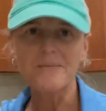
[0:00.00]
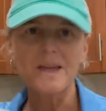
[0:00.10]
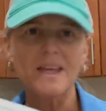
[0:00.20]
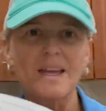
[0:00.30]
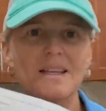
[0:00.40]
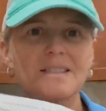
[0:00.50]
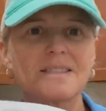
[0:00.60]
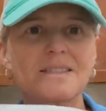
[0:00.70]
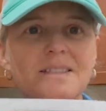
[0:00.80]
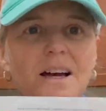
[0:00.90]
making
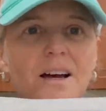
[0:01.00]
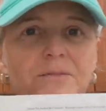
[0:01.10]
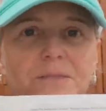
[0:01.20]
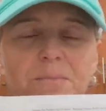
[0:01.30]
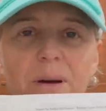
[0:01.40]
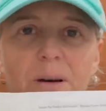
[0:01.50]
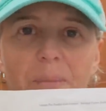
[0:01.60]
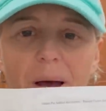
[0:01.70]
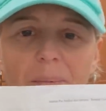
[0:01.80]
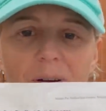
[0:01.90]
stuffed bell
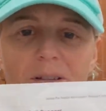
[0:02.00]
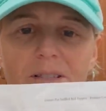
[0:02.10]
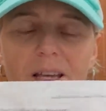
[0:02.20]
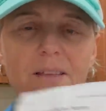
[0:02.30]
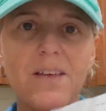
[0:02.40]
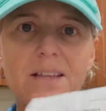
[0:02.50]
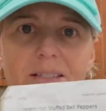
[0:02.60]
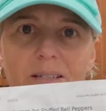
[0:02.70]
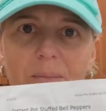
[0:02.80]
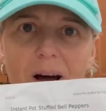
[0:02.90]
peppers in the
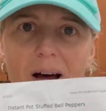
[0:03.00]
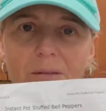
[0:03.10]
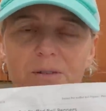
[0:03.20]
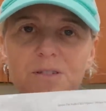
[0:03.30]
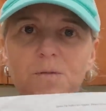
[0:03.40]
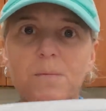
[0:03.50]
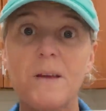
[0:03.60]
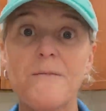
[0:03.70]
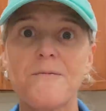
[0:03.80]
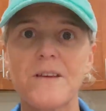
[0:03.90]
Instapot, which is one of
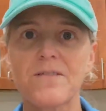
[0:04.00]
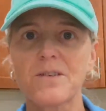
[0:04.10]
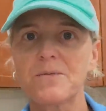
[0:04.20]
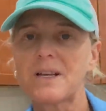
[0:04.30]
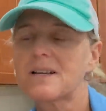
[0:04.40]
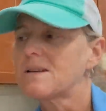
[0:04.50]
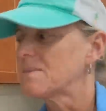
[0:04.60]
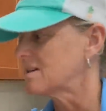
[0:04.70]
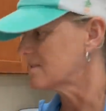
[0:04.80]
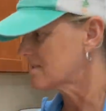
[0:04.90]
my favorite weeknight
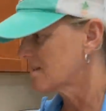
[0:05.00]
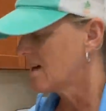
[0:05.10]
meals.